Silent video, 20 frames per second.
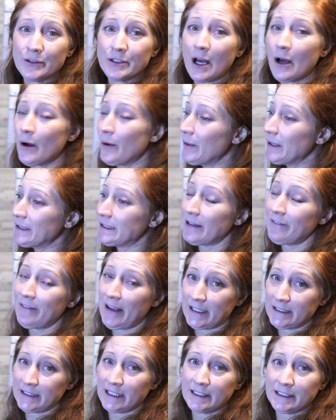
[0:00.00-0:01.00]
to always have
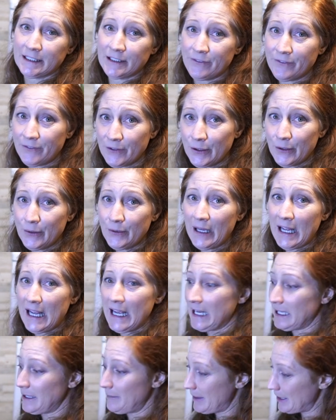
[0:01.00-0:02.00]
access to food
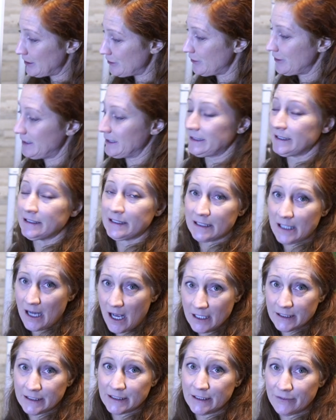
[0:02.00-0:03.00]
and to make sure this is a
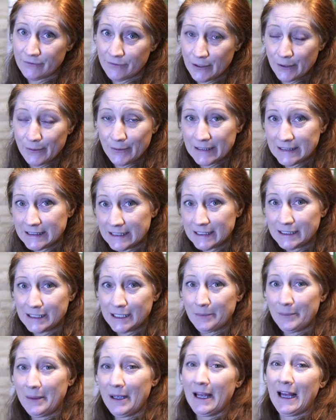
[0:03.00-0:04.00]
constant flowing
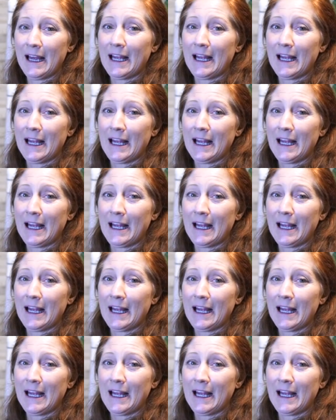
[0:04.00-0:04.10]
system.